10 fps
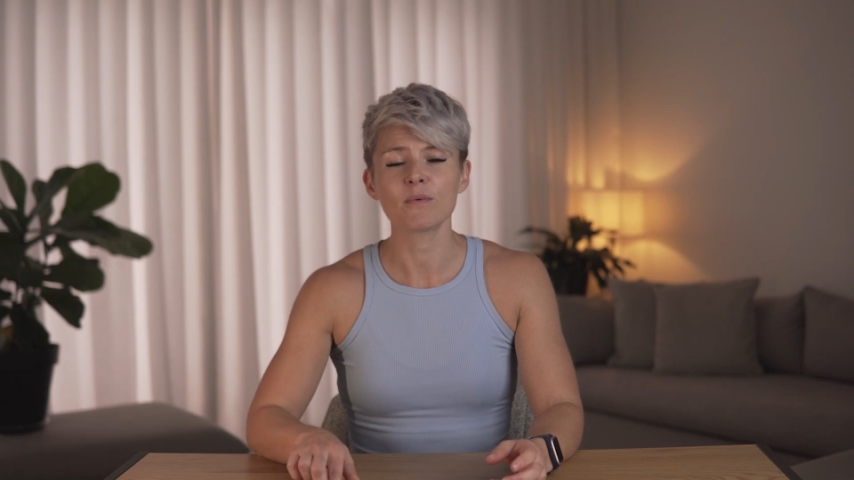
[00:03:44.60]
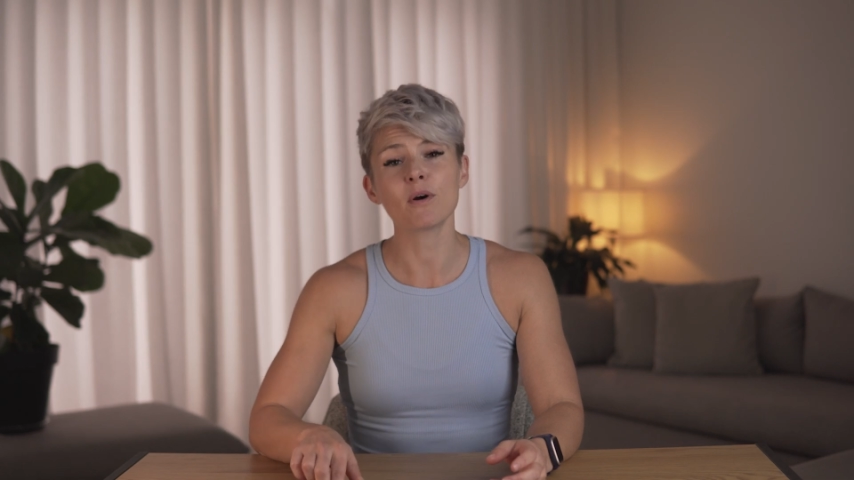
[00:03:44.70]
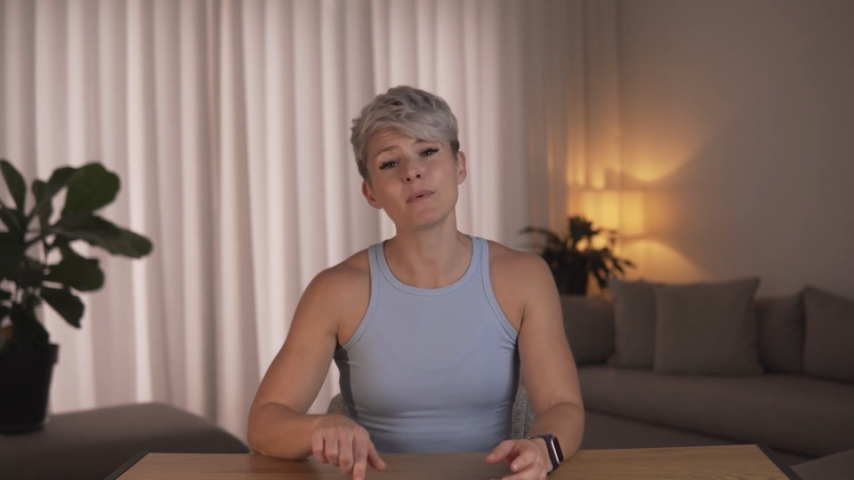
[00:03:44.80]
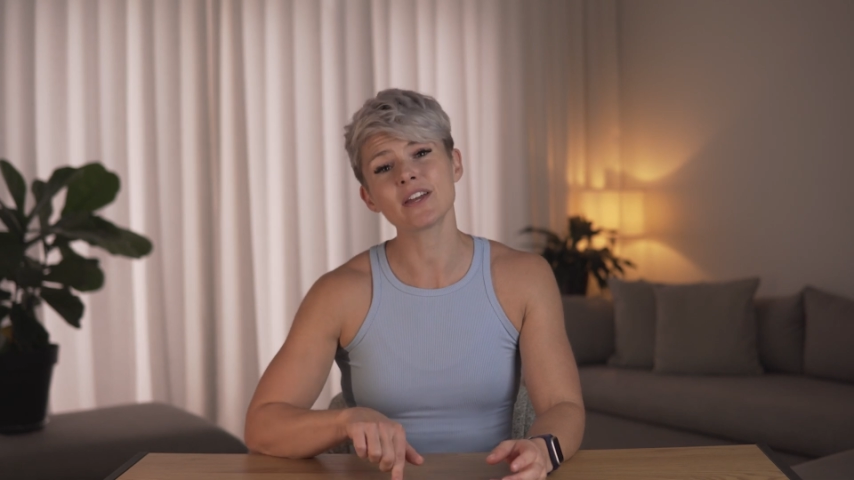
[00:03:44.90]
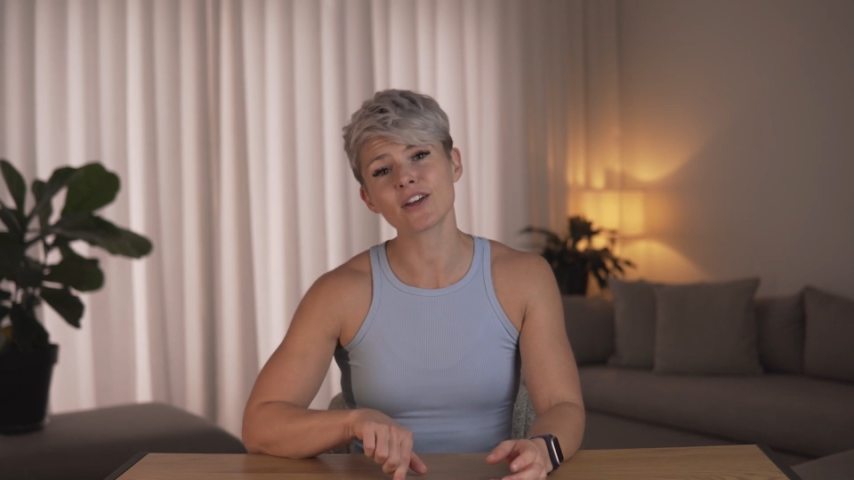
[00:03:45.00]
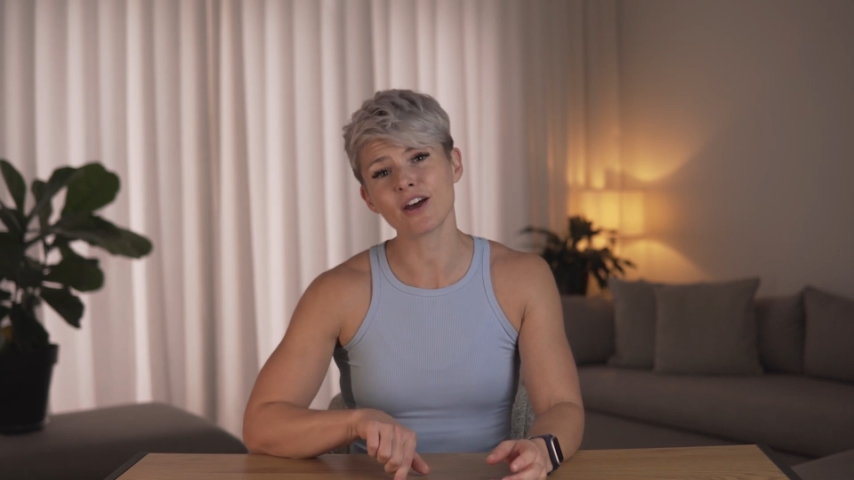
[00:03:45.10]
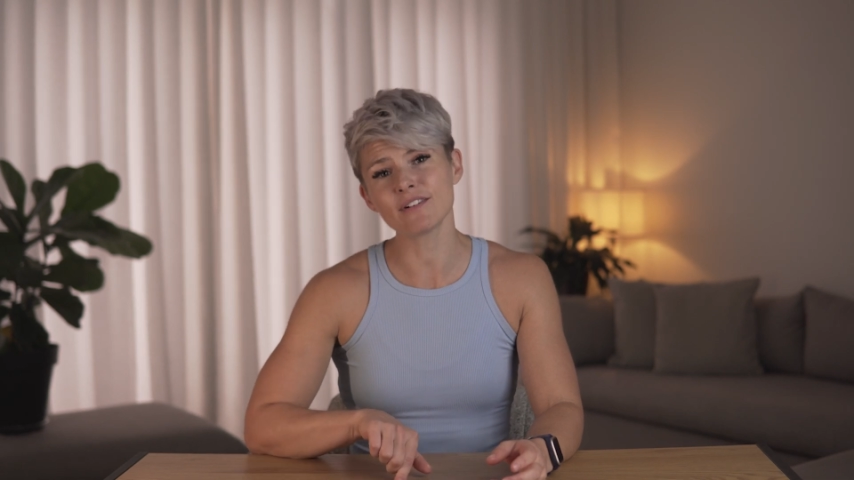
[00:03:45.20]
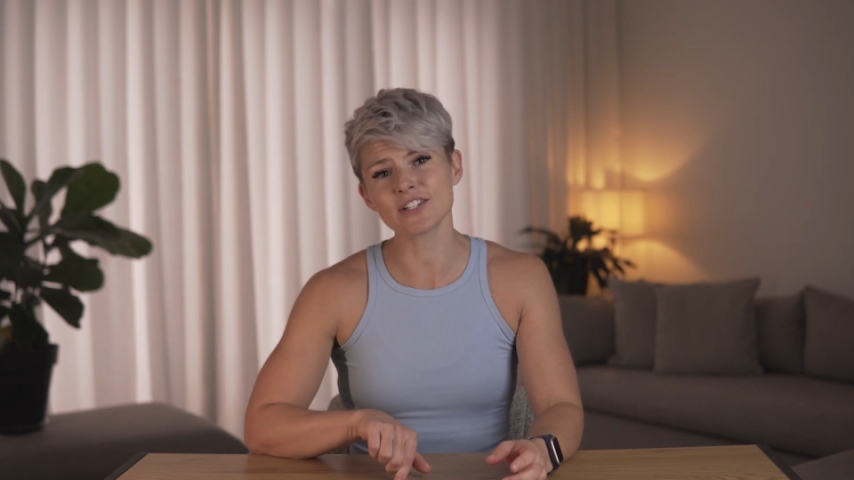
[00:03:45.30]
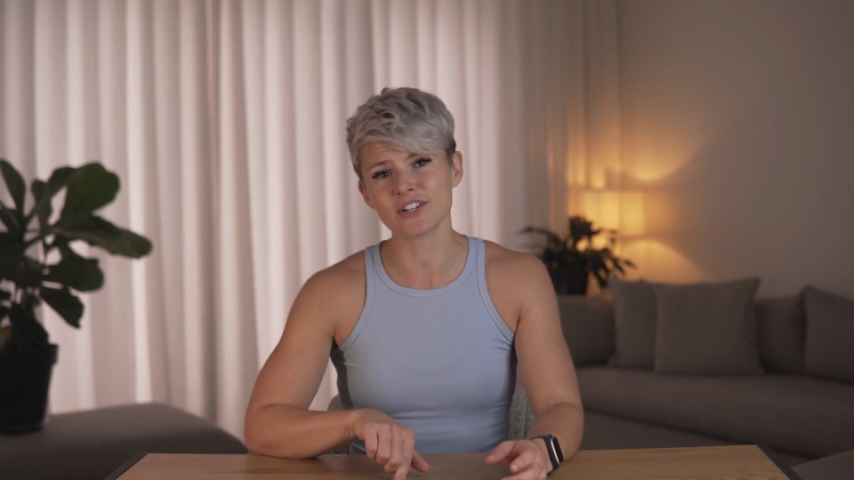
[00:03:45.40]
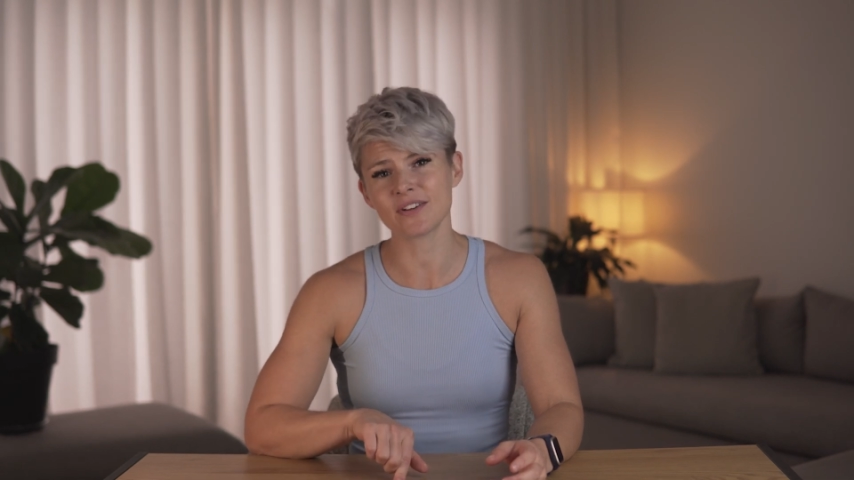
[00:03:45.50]
What we
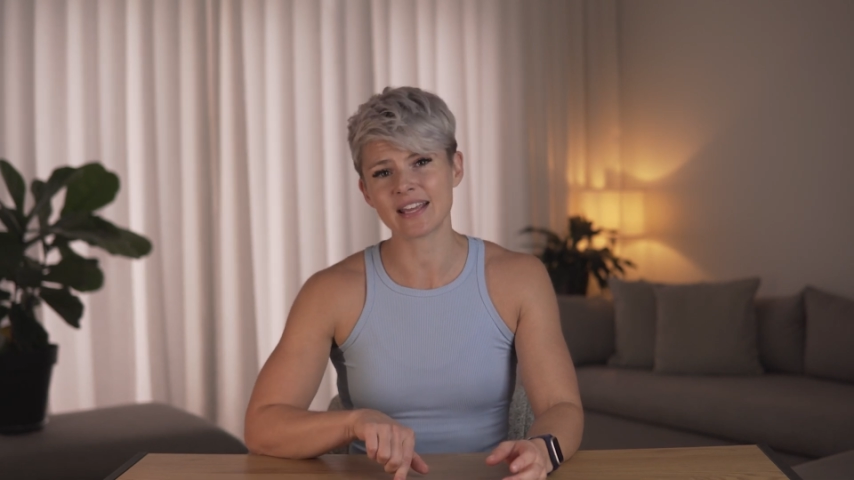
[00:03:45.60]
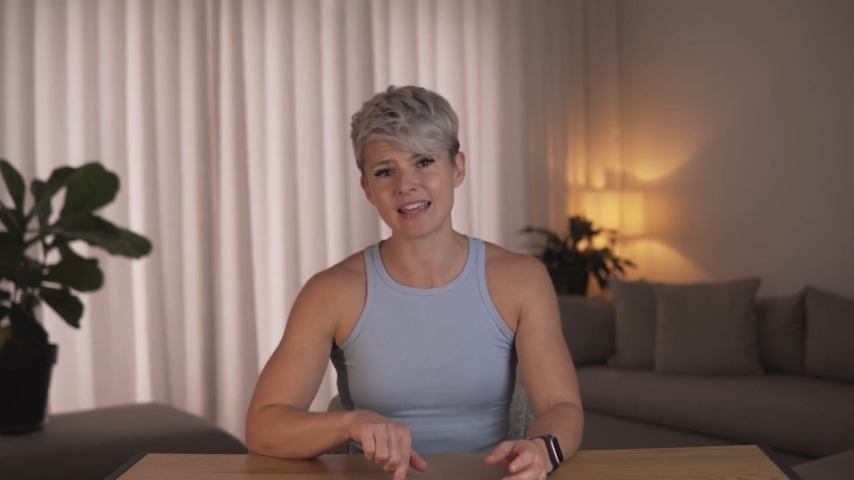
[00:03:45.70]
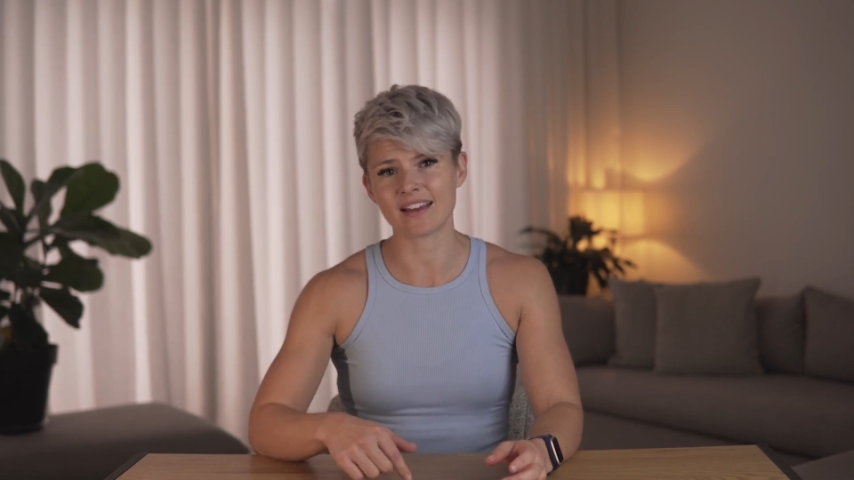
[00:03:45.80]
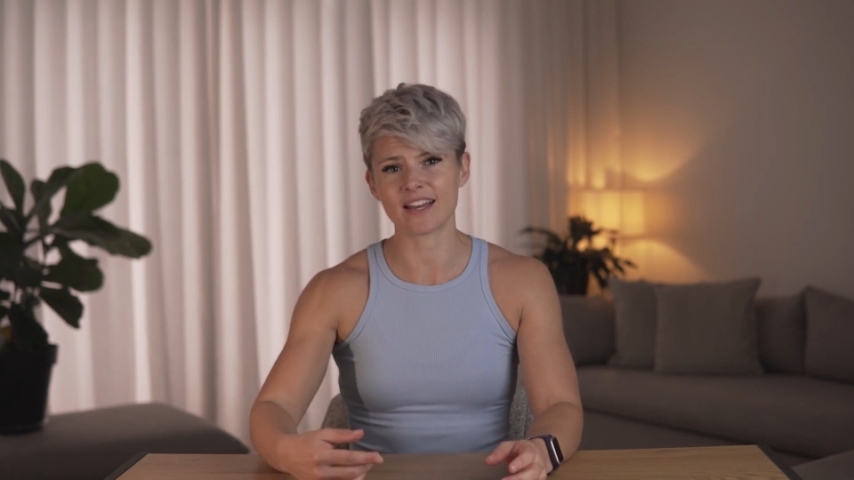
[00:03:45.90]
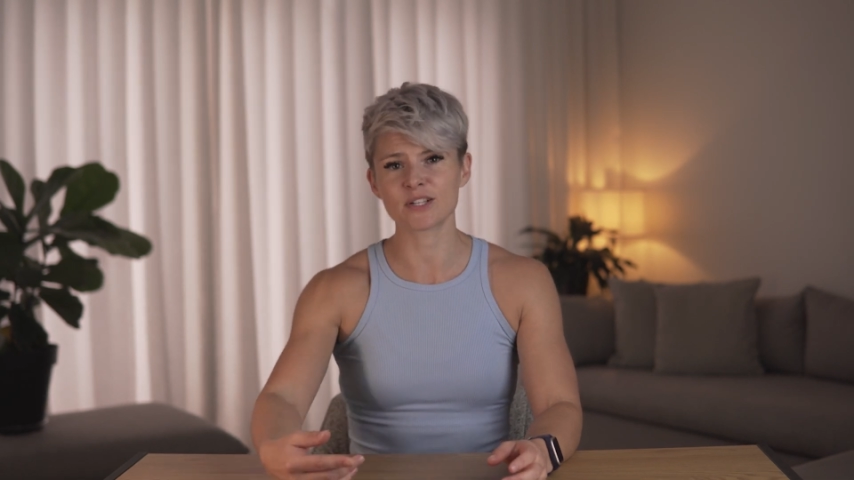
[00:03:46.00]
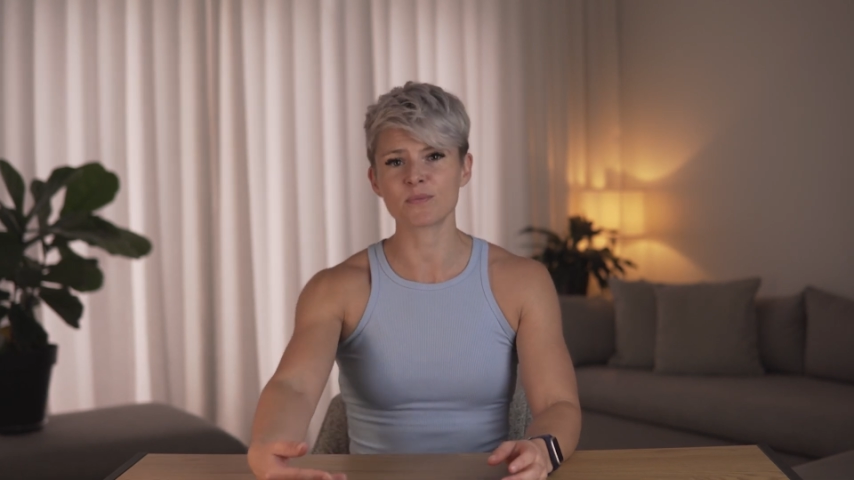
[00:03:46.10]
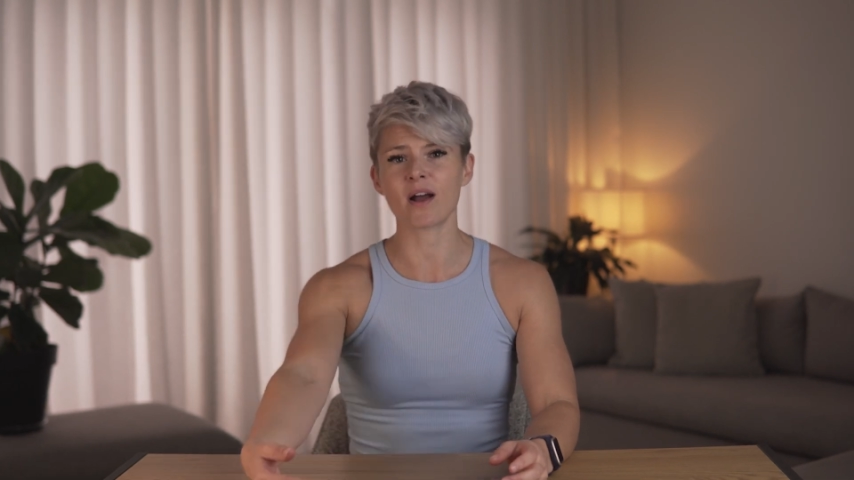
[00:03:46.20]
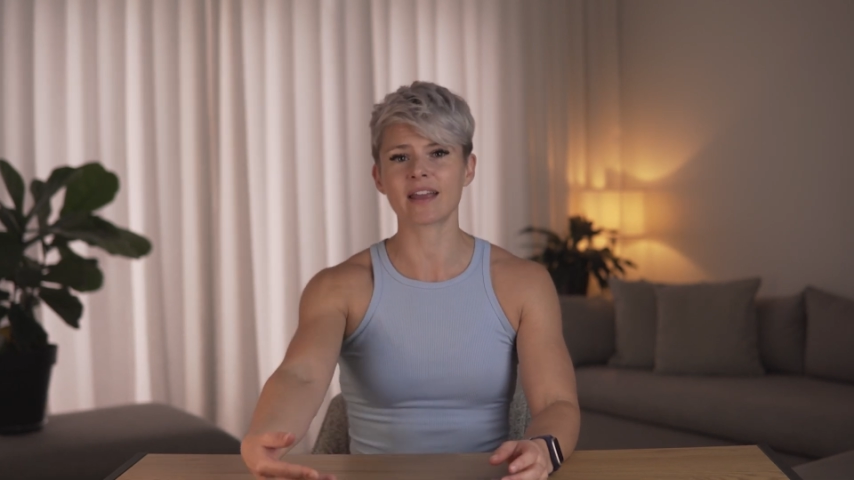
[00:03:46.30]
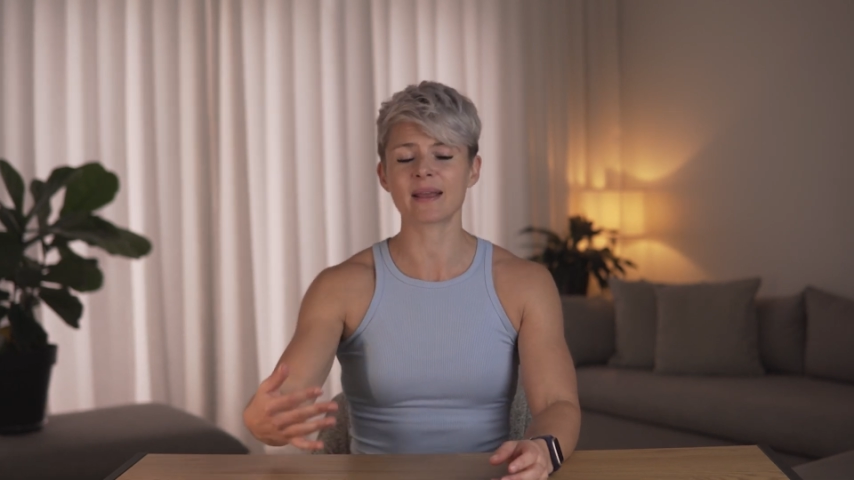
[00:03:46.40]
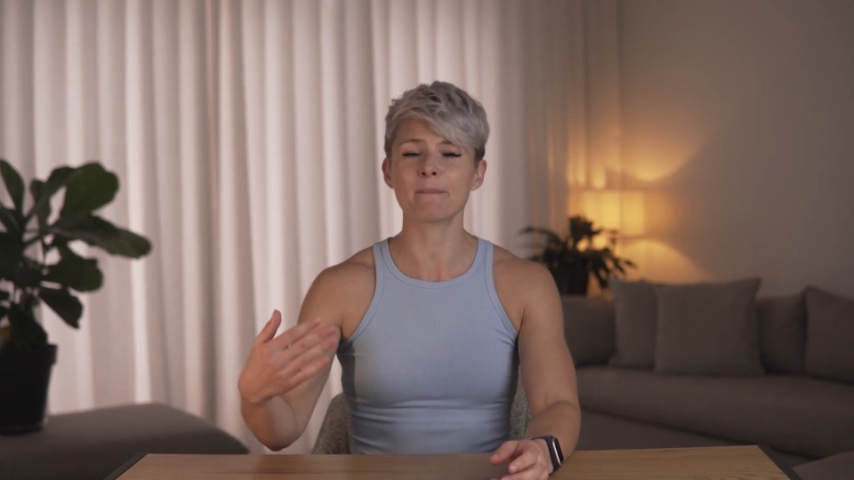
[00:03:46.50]
encourage doing here is
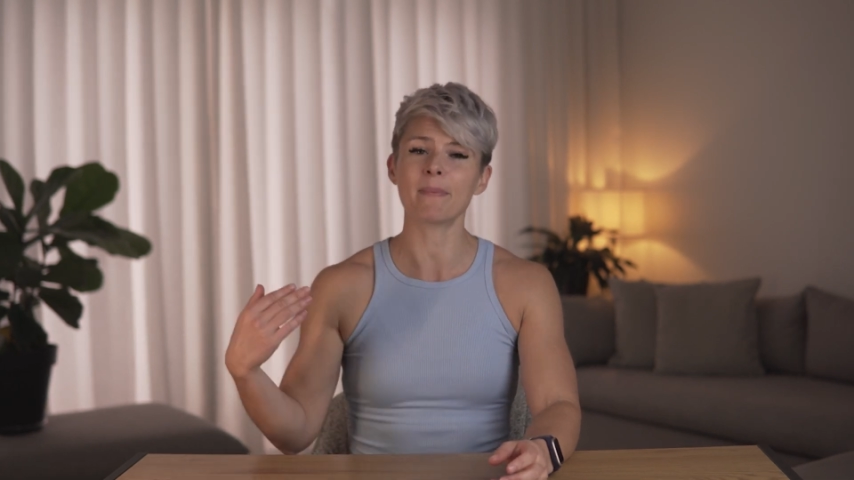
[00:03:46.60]
working